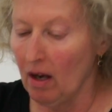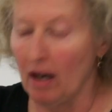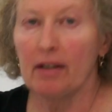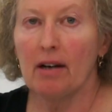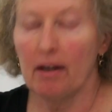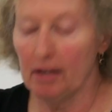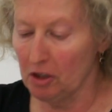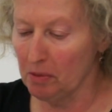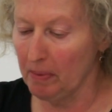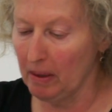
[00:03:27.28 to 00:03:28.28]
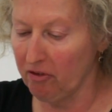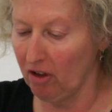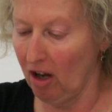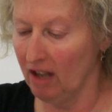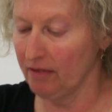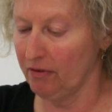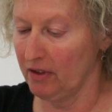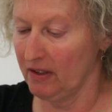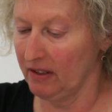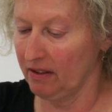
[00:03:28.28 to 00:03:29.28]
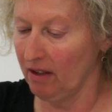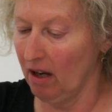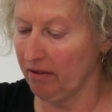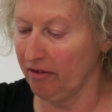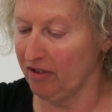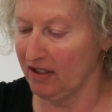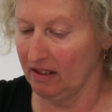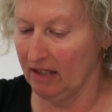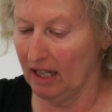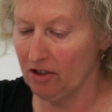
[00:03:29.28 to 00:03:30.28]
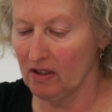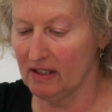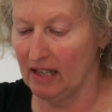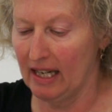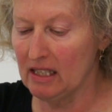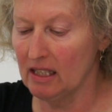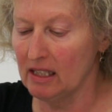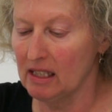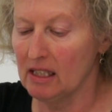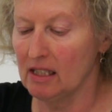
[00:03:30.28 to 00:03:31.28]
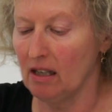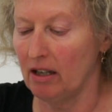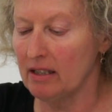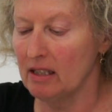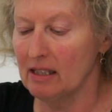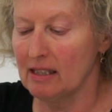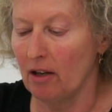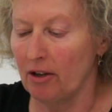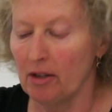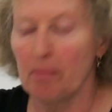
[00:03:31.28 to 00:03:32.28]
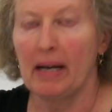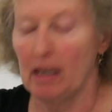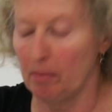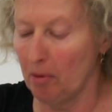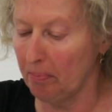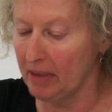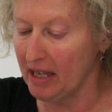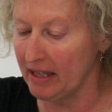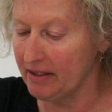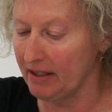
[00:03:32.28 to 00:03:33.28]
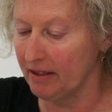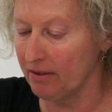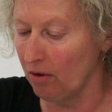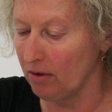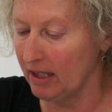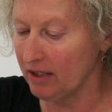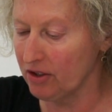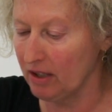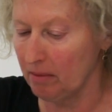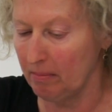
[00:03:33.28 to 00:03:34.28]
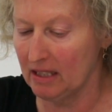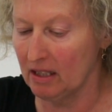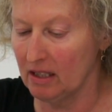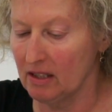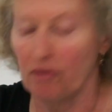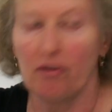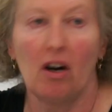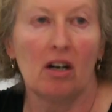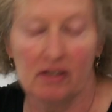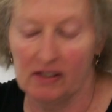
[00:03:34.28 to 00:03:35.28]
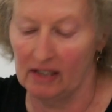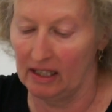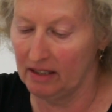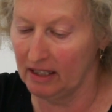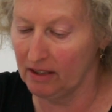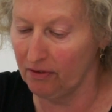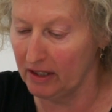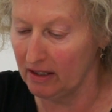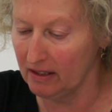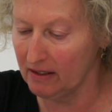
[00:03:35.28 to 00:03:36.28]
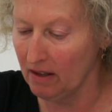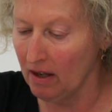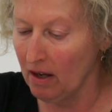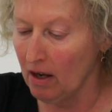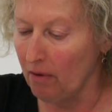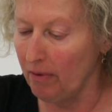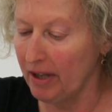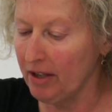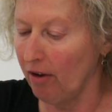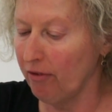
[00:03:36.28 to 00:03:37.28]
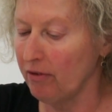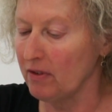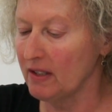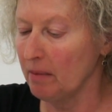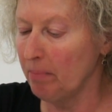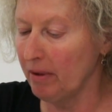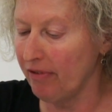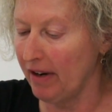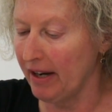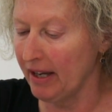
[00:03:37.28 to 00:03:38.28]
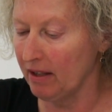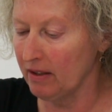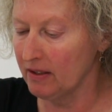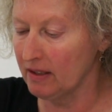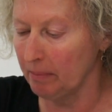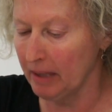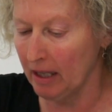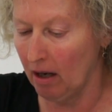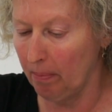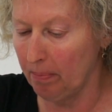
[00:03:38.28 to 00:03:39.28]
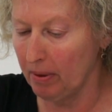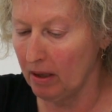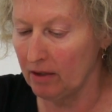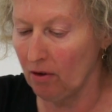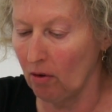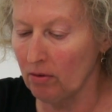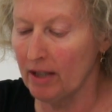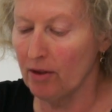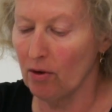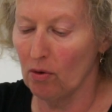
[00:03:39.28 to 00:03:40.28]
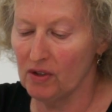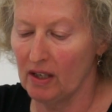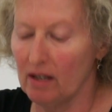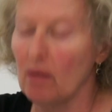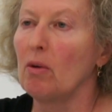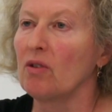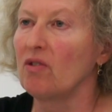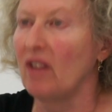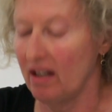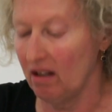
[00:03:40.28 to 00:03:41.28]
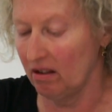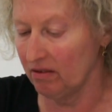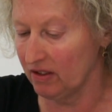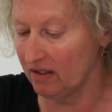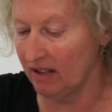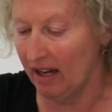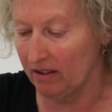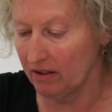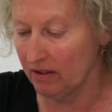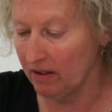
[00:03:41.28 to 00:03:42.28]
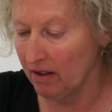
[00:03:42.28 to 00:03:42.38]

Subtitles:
Encouraged by philosophers, ethnographers, and natural scientists, artists learn by appropriating knowledge and methods of other scientific fields, very often simplifying, summing up, and only using what they understand.